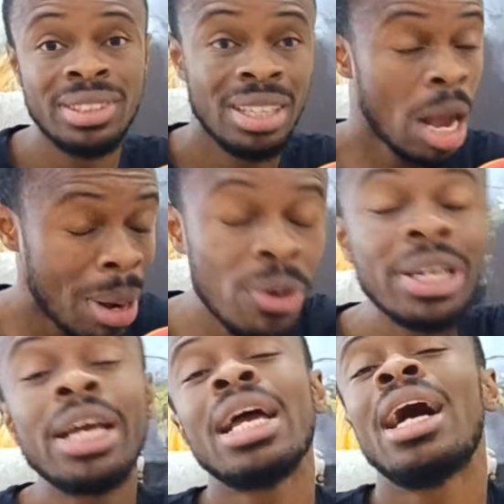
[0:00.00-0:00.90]

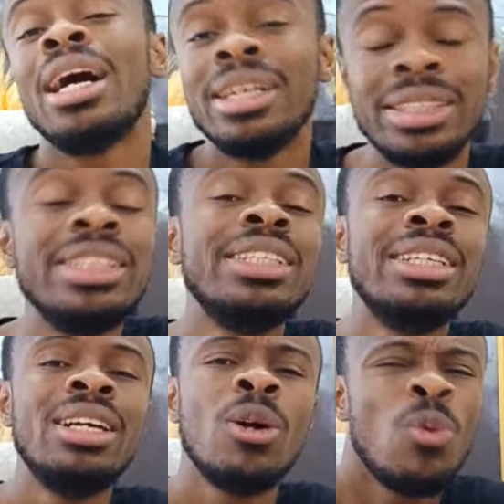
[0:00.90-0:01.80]
Cameroon here.
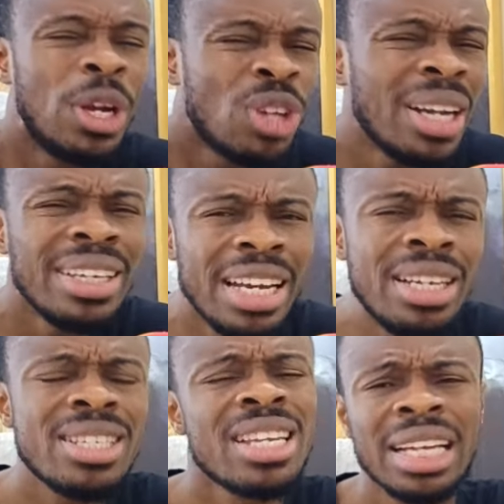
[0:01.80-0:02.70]
We don't
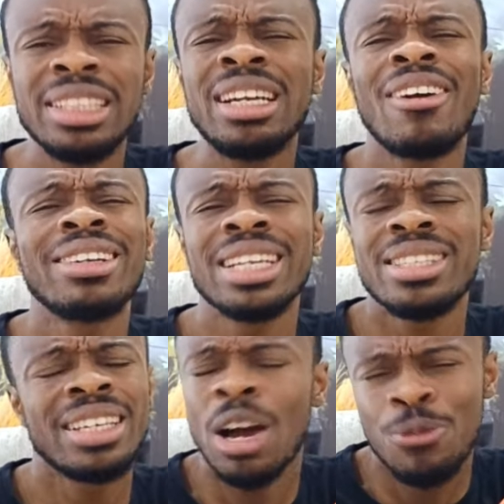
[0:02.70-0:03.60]
need such
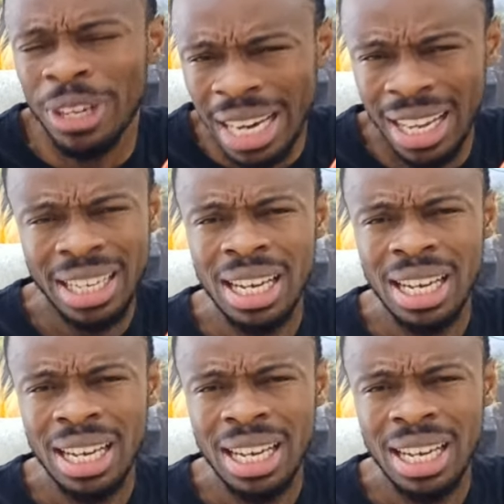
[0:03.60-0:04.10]
characters in Africa.